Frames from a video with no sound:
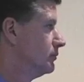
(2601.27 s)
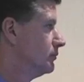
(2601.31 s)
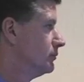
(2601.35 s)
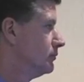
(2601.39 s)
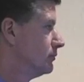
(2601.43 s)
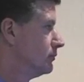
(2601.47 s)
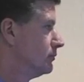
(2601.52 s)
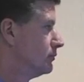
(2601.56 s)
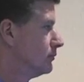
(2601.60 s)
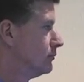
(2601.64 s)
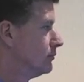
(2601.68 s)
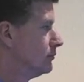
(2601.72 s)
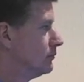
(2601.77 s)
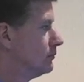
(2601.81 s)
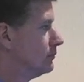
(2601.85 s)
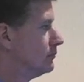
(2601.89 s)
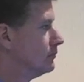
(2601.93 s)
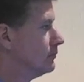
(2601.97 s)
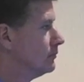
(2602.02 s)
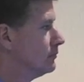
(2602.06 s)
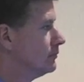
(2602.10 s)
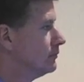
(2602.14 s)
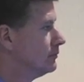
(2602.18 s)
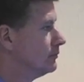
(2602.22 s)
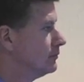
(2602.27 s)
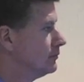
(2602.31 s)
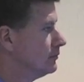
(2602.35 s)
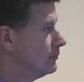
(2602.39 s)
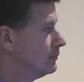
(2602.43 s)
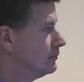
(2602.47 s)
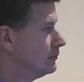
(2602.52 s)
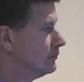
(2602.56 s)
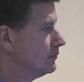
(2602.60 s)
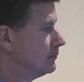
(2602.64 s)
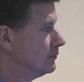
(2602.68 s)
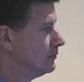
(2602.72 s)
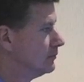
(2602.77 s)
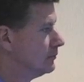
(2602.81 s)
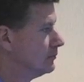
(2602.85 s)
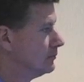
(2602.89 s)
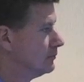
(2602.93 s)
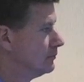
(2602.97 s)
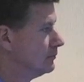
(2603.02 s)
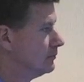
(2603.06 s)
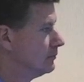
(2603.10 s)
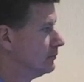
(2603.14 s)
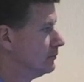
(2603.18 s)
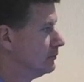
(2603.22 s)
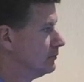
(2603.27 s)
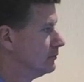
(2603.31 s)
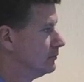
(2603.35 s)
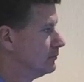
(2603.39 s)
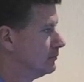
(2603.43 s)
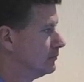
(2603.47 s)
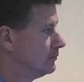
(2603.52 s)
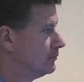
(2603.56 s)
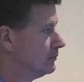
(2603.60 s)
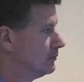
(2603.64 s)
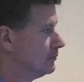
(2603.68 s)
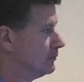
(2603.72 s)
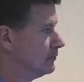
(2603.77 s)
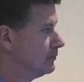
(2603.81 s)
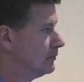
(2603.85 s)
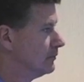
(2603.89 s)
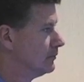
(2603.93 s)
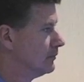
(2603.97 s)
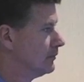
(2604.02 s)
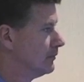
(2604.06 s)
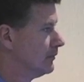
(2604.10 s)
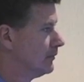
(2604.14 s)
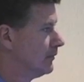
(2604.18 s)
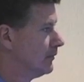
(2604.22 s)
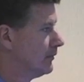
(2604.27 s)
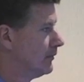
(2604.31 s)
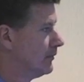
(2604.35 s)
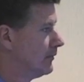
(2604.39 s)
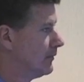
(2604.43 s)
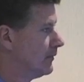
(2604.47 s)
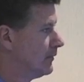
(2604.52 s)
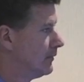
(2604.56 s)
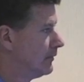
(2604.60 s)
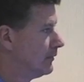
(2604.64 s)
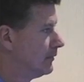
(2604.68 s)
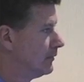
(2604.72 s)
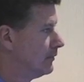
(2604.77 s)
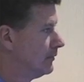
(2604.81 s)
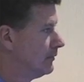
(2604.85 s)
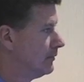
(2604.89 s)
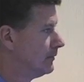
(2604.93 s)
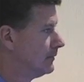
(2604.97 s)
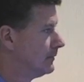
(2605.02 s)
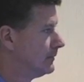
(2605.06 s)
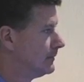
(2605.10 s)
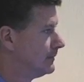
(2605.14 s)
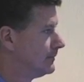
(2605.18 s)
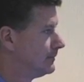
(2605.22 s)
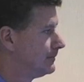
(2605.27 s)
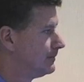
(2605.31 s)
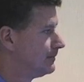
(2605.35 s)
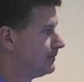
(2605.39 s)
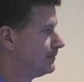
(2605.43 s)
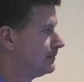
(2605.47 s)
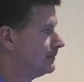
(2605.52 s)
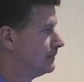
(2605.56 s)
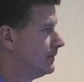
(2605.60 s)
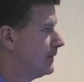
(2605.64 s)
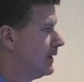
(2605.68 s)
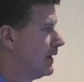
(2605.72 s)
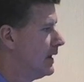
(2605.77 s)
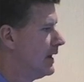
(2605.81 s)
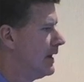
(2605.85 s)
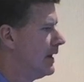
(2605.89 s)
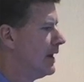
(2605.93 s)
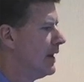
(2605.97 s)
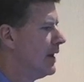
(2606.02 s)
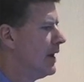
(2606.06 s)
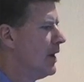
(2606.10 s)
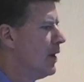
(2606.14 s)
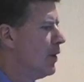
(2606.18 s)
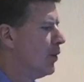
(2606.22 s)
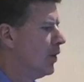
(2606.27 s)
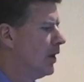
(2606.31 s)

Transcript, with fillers: less fuel, et cetera, than a window made and shipped to Texas from Michigan or something like that?